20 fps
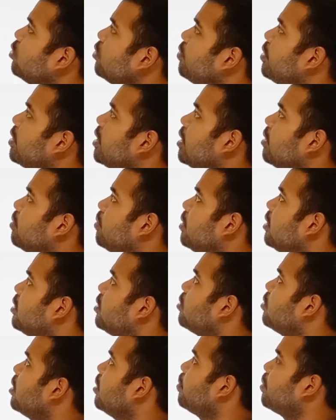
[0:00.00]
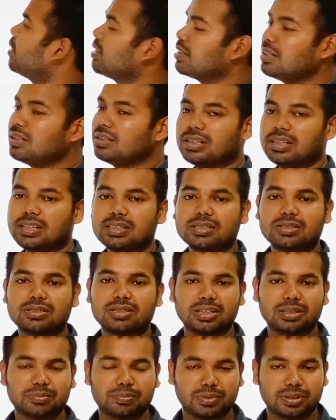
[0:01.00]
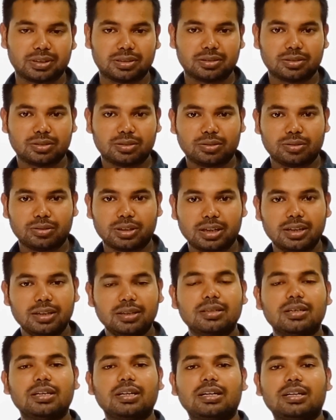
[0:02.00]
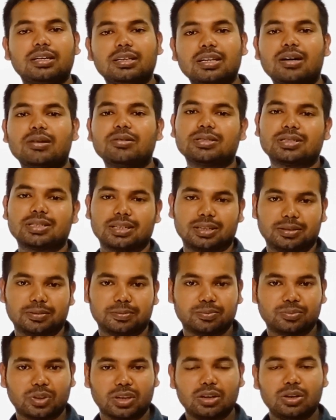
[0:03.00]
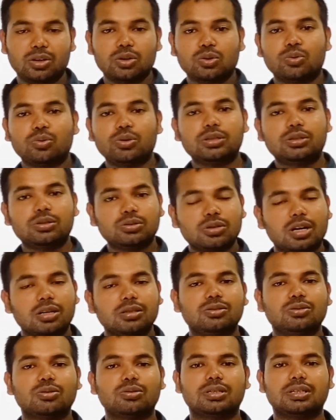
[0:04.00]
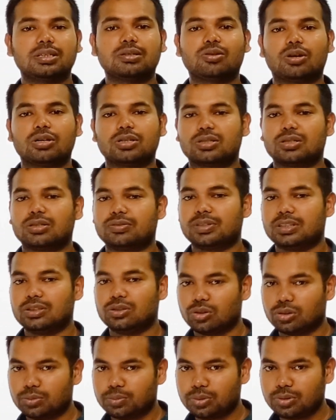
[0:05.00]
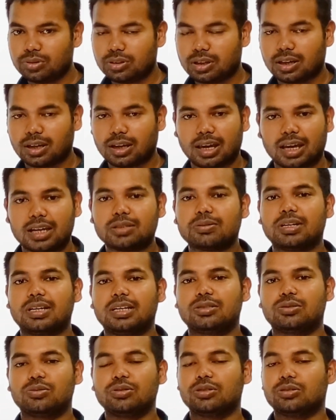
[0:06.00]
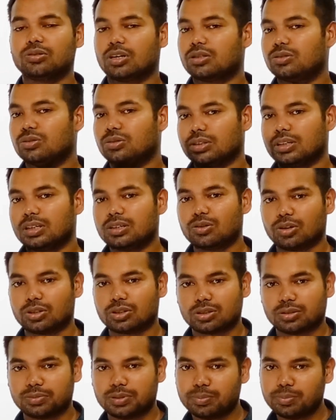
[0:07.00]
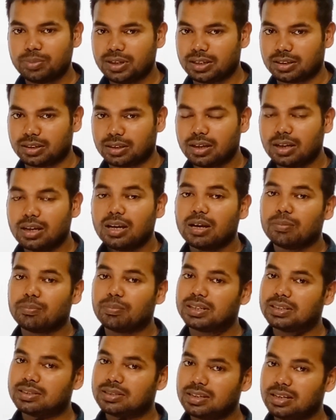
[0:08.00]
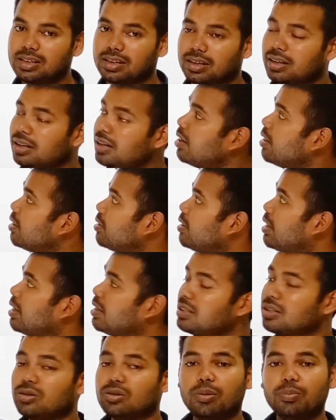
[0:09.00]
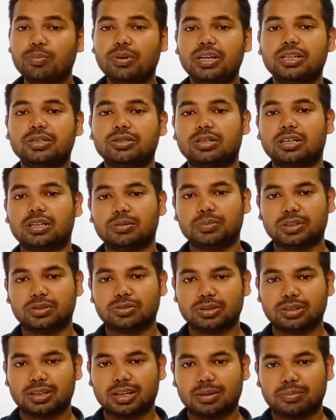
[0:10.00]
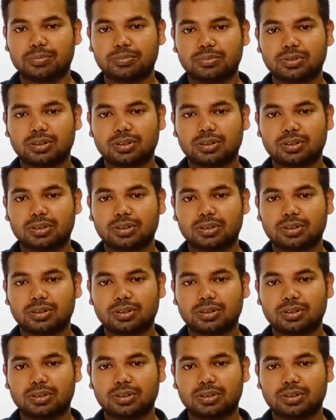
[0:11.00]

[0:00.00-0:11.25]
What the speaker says: two variables to represent this statement. Okay. Now see, we do not know the cost of a notebook as well as we do not know the cost of a pen, but still there is a comparison in between them.